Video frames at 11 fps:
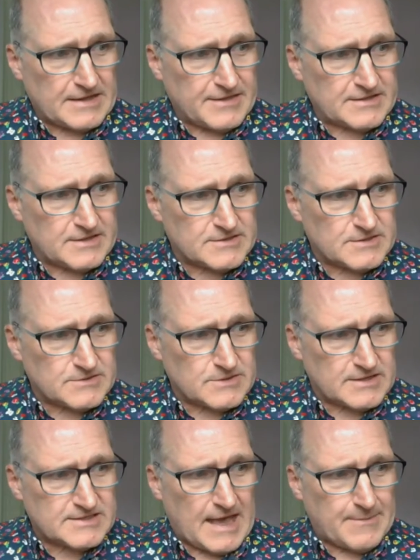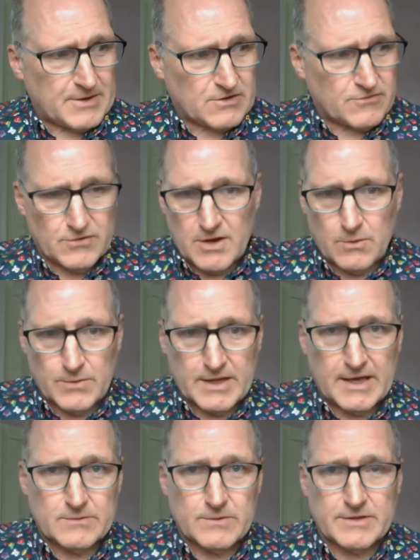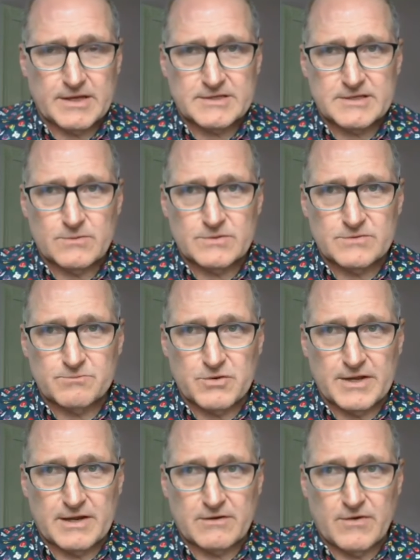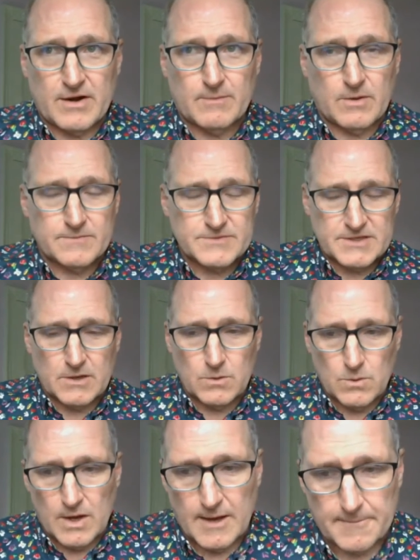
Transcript: I think this is a salmon crudo we had with this, and it was pretty incredible. So